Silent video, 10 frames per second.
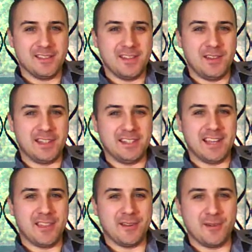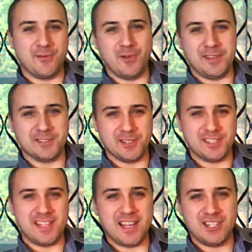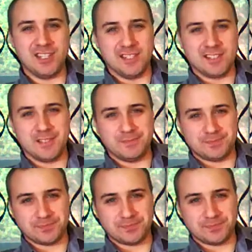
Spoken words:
so you get together for these little sessions,